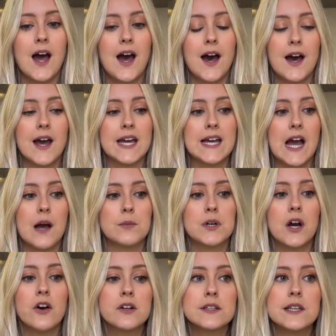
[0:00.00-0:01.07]
I am
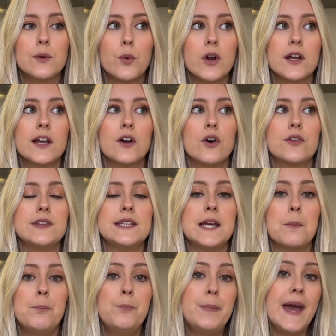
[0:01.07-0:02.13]
currently working on the
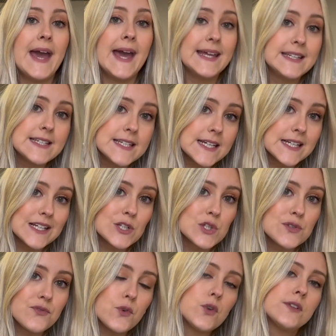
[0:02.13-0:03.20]

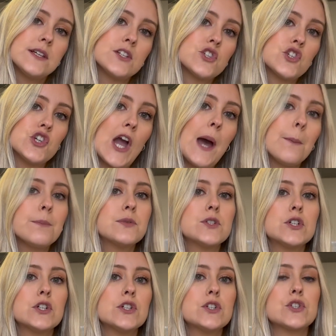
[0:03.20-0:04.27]
appendix for this
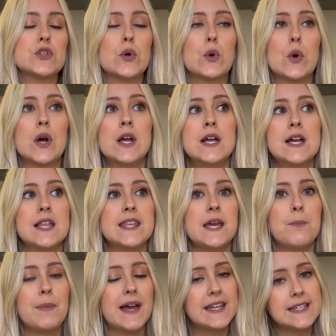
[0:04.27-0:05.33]
chapter. So the
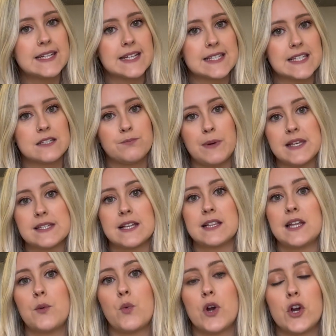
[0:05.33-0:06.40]
appendix is
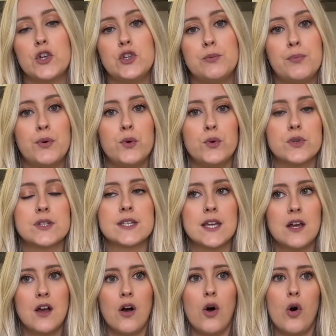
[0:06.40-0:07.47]
basically where you put
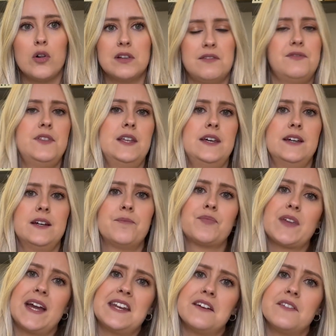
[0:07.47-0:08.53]
all of the
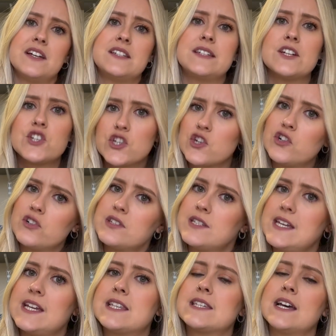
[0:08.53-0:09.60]
kind of additional
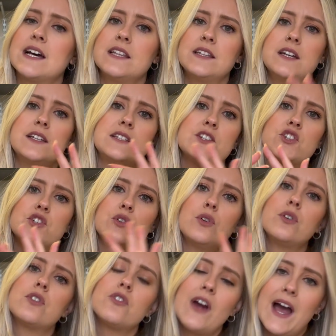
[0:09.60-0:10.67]
data, the additional
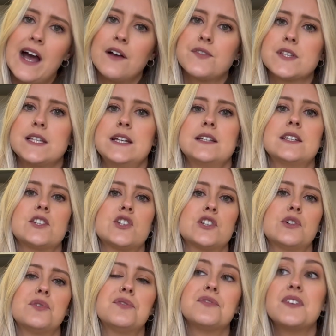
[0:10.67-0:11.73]
graphs, the
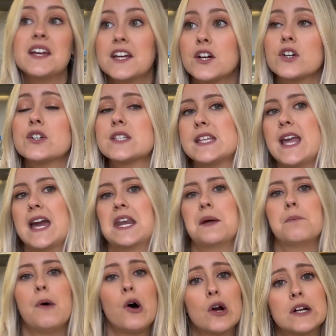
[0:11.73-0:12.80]
additional figures, the
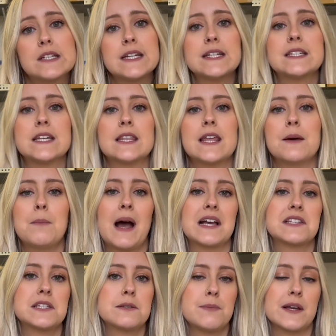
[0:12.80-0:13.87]
NMR data, the
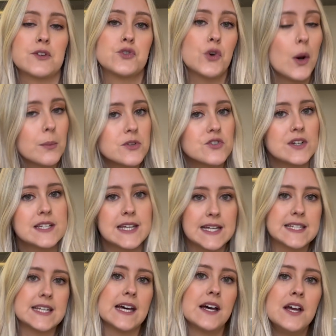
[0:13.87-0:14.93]
mass spectrometry
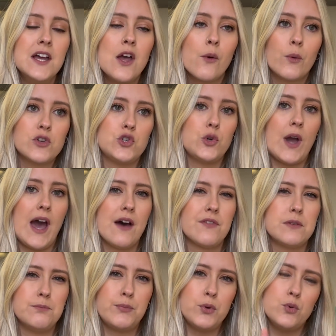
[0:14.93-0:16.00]
data, which you
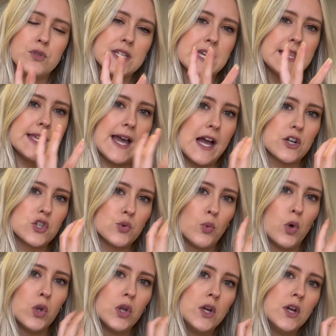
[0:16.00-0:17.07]
haven't put in the
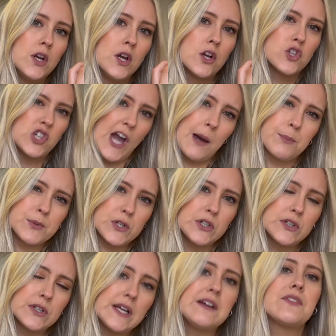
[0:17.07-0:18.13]
actual
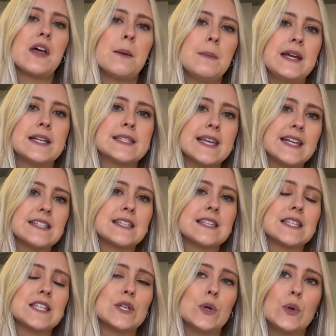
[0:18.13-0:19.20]
chapter, if that makes sense.
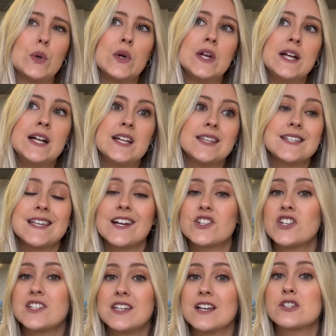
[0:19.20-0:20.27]
So this
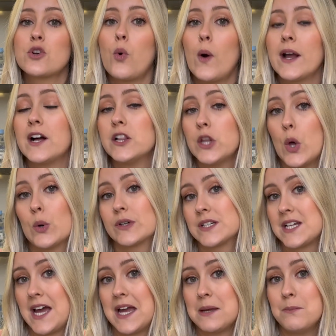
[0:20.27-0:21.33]
actually takes quite a long
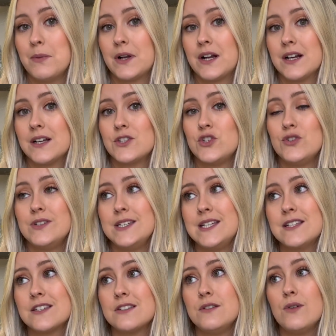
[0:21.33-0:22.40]
time because you
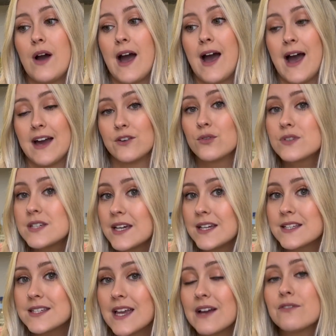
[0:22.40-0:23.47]
need to
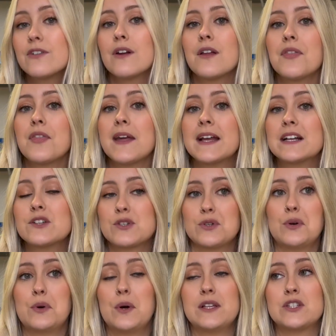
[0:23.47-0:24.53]
annotate everything.
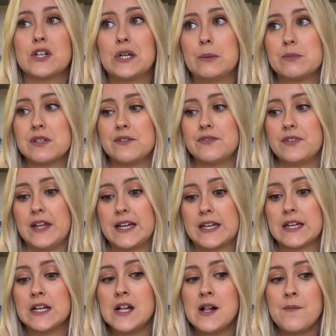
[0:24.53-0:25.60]
So in terms of like
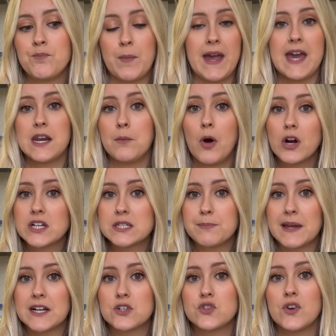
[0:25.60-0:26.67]
my NMR
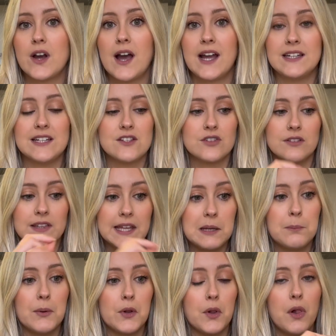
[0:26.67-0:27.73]
spectra, I need to
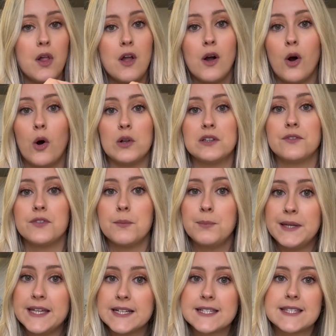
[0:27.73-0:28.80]
label all of the
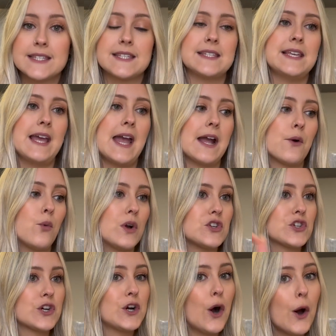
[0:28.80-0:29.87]
peaks, saying
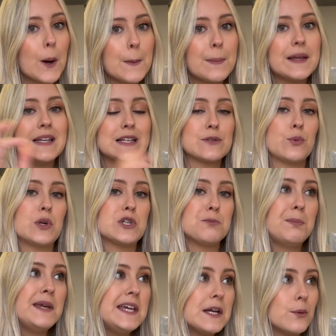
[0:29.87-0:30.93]
which carbon is which
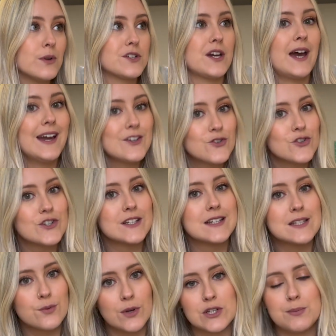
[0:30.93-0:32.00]
peak, which hydrogen
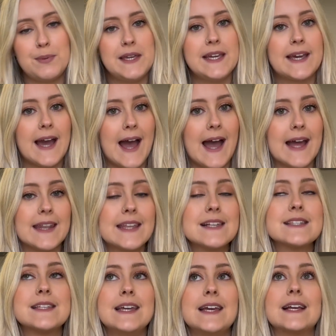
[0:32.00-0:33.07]
is which peak, and
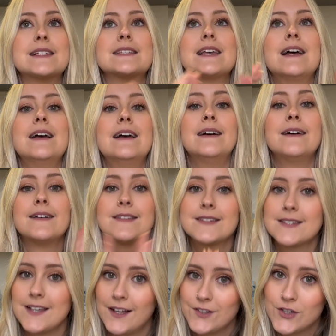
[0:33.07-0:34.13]
this takes
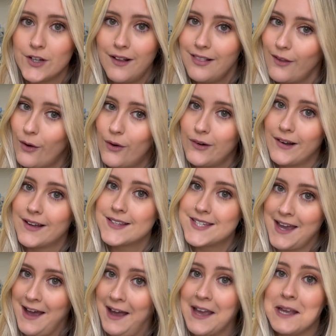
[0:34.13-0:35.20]
such a long
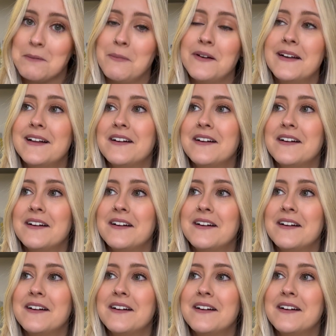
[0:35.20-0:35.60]
time.